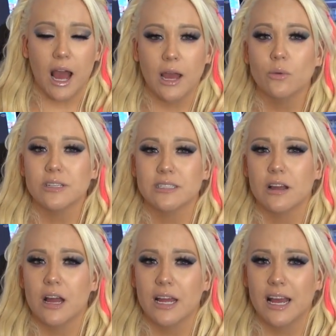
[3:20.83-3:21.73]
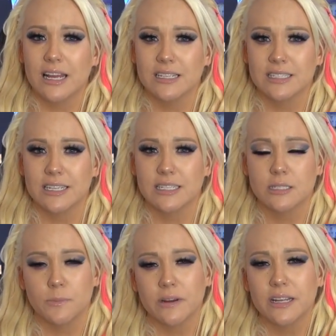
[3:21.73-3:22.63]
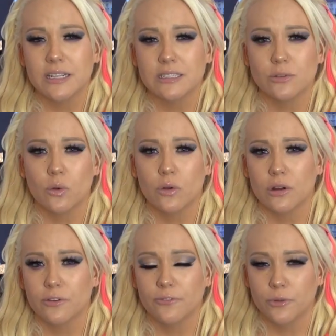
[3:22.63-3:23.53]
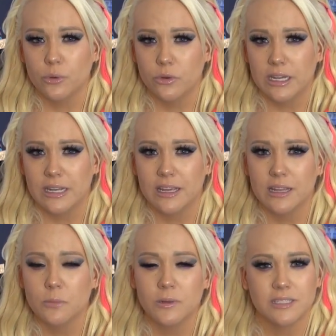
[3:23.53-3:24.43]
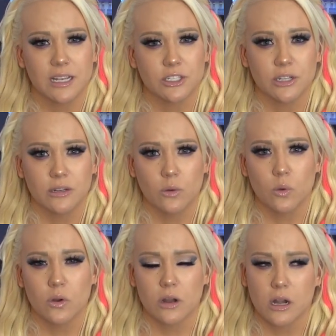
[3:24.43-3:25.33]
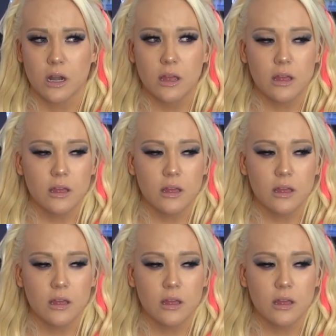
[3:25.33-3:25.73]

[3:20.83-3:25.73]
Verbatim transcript: I was not as experienced or fluent in possession or